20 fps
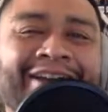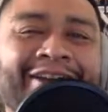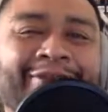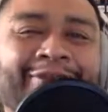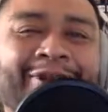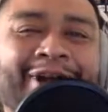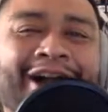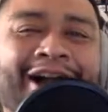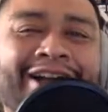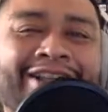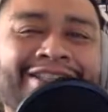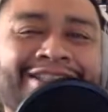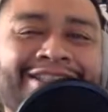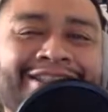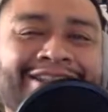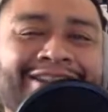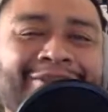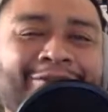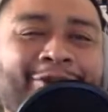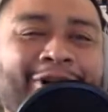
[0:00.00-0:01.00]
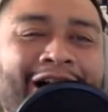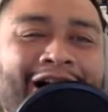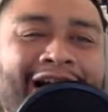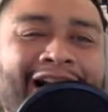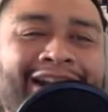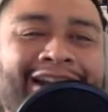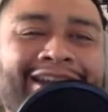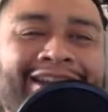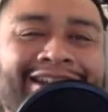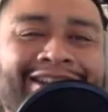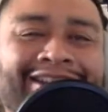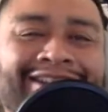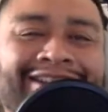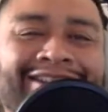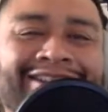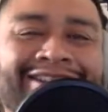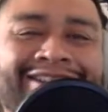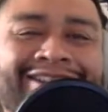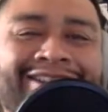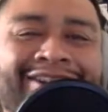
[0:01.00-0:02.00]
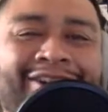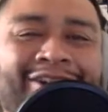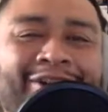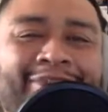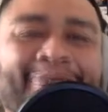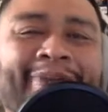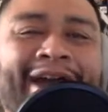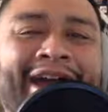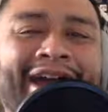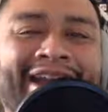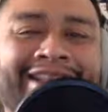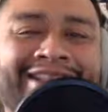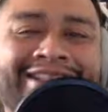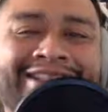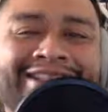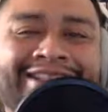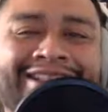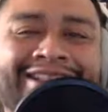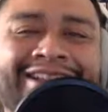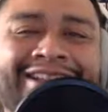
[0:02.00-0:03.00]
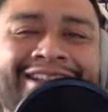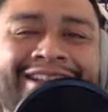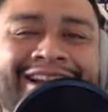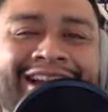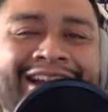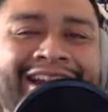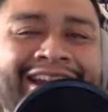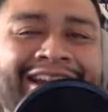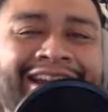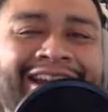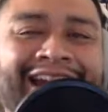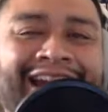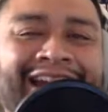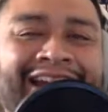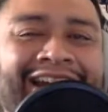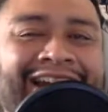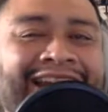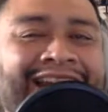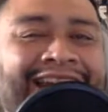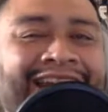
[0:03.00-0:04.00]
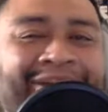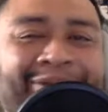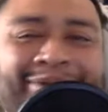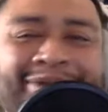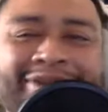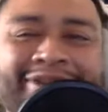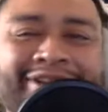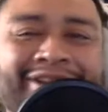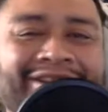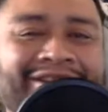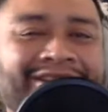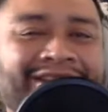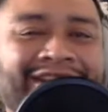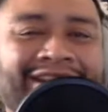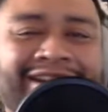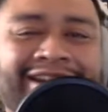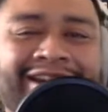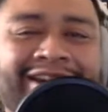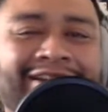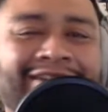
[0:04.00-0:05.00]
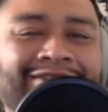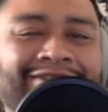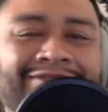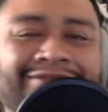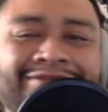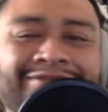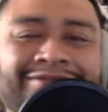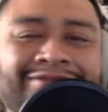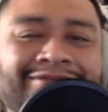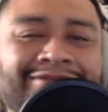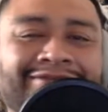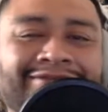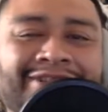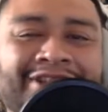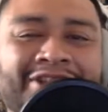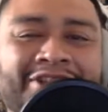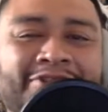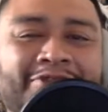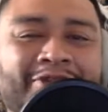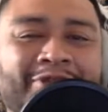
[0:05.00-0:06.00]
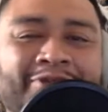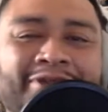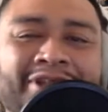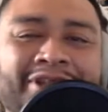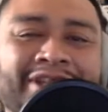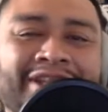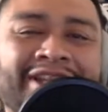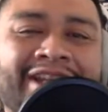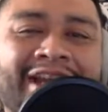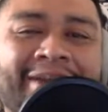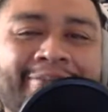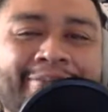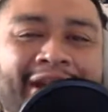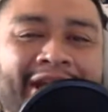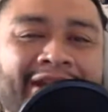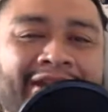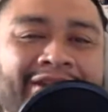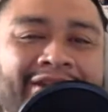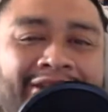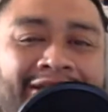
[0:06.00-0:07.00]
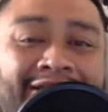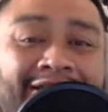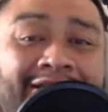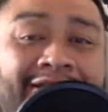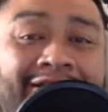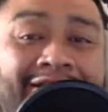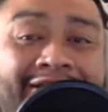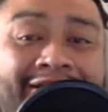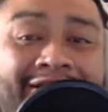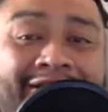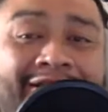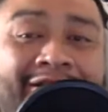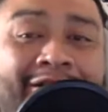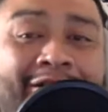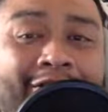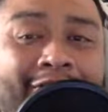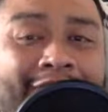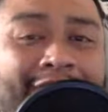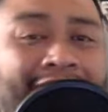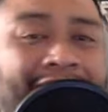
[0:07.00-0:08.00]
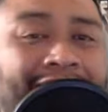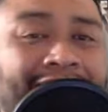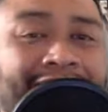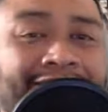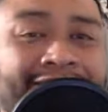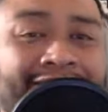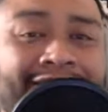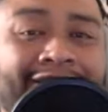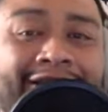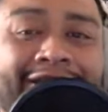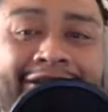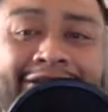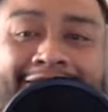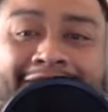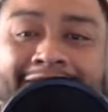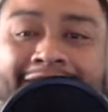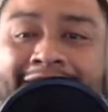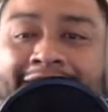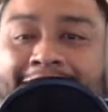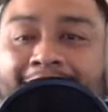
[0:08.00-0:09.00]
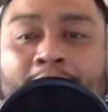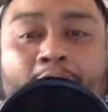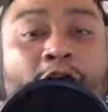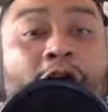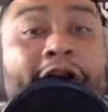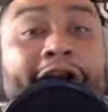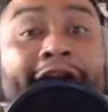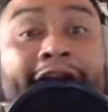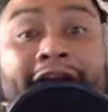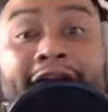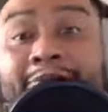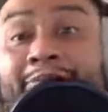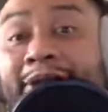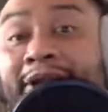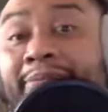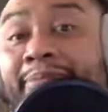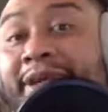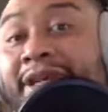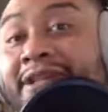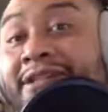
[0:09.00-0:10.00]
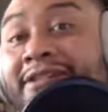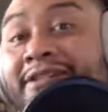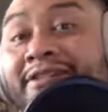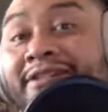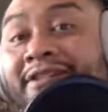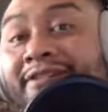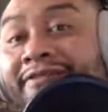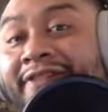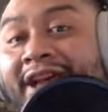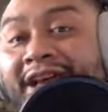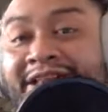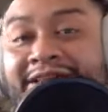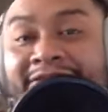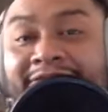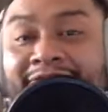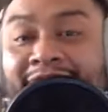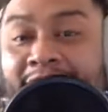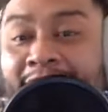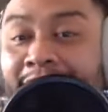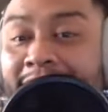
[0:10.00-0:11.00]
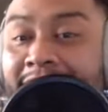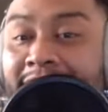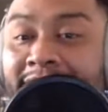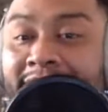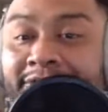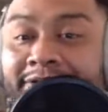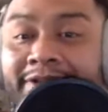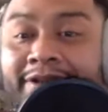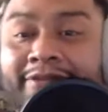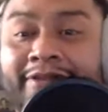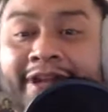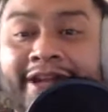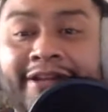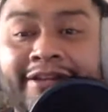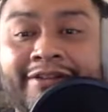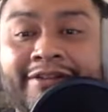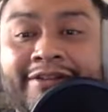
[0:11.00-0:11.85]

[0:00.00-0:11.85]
Ross, why? Hard pass. I didn't get him, dude. He was like, "No, the description did not bite." All right. Or it could be because of the Fast and Furious. All right.